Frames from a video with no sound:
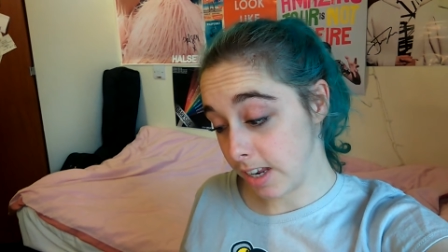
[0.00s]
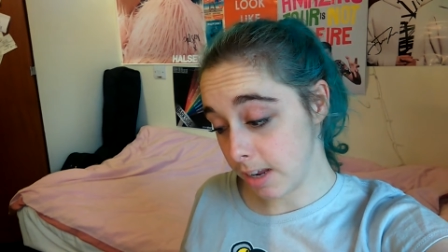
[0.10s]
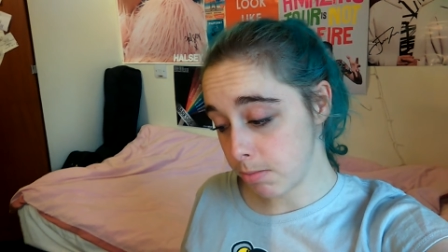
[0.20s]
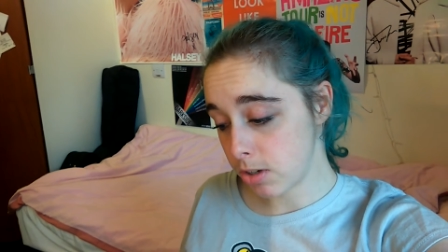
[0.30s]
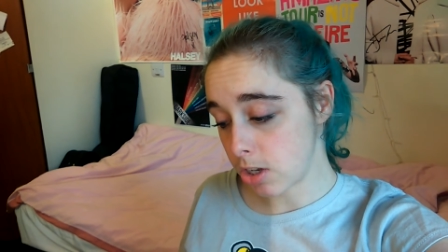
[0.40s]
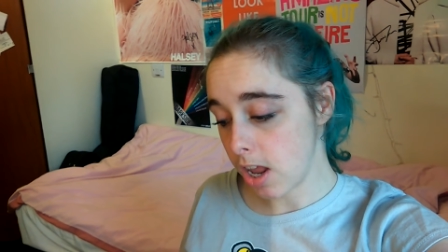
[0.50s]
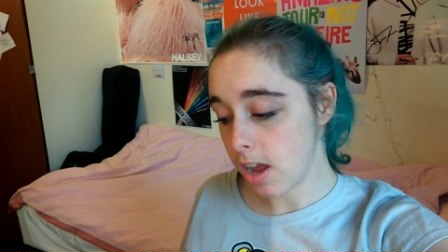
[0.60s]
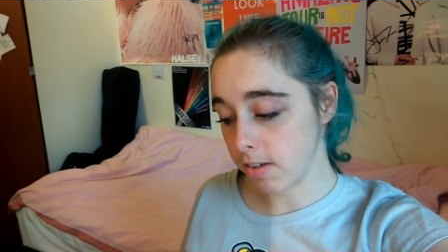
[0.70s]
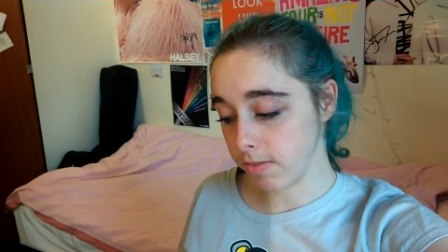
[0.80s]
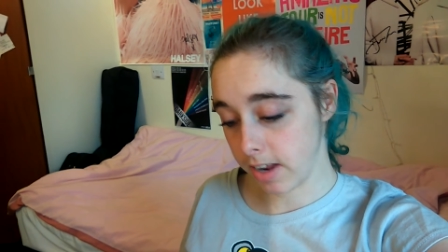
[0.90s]
gim
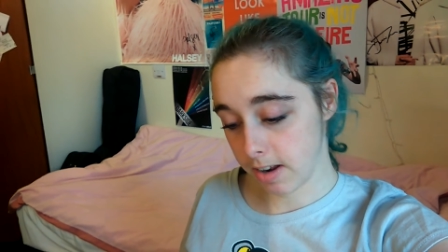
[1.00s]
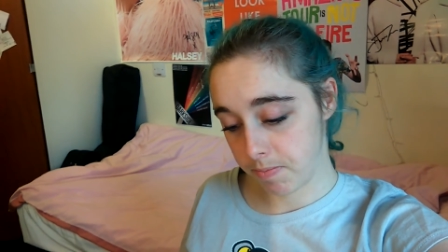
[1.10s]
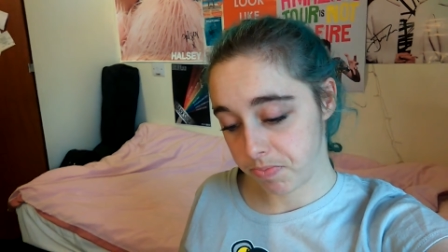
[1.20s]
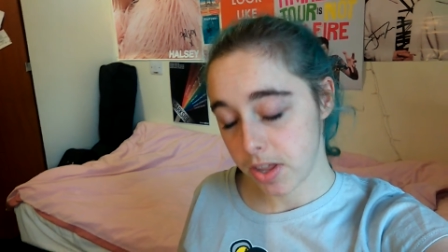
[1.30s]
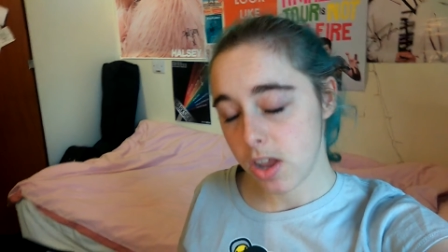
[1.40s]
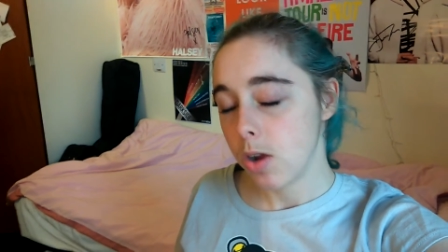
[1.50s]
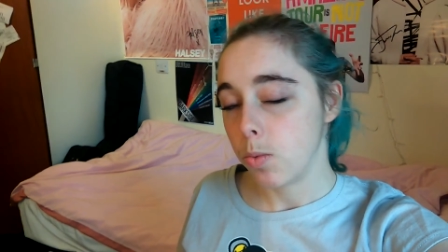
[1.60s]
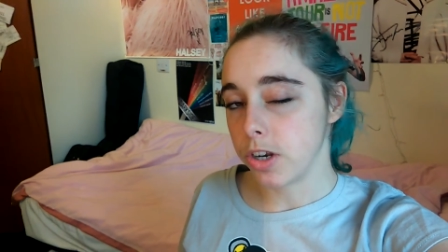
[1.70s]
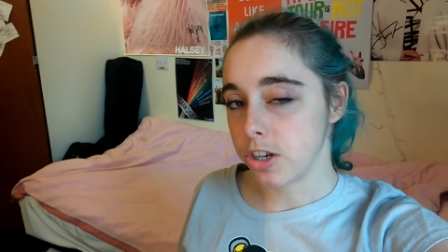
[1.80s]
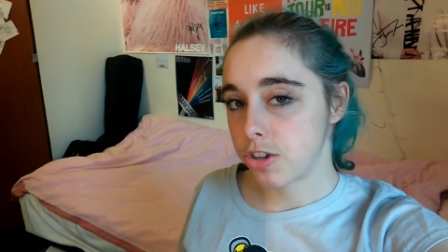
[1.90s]
slöngvir,
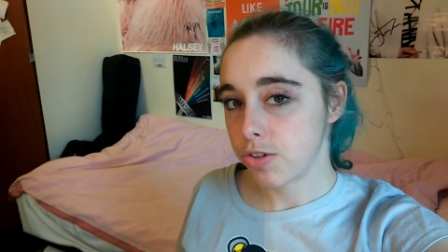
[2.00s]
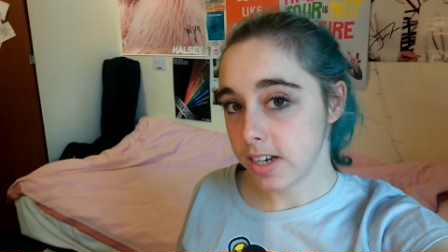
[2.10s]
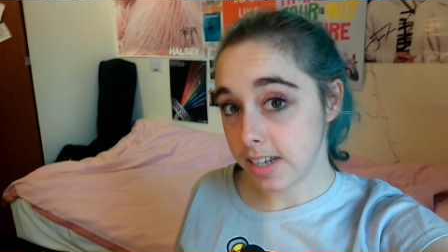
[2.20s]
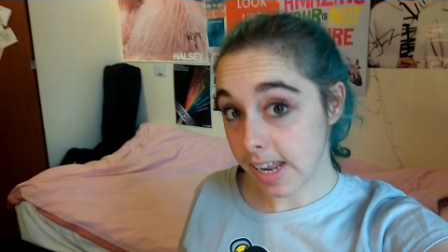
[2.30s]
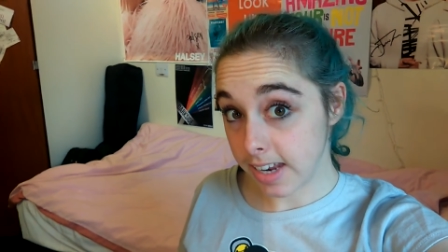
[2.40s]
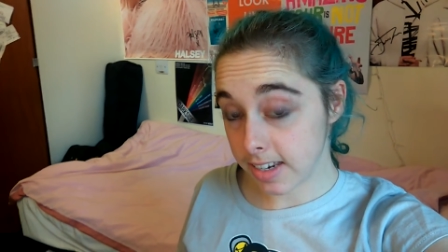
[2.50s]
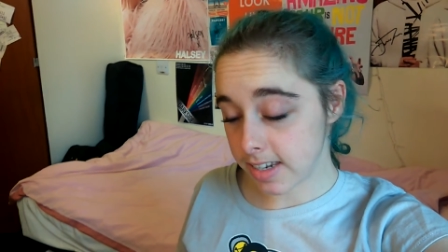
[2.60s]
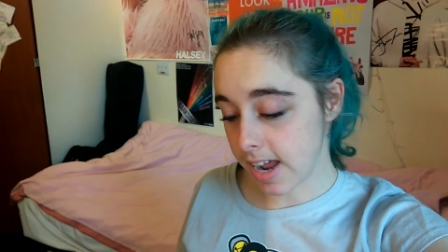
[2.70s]
which translates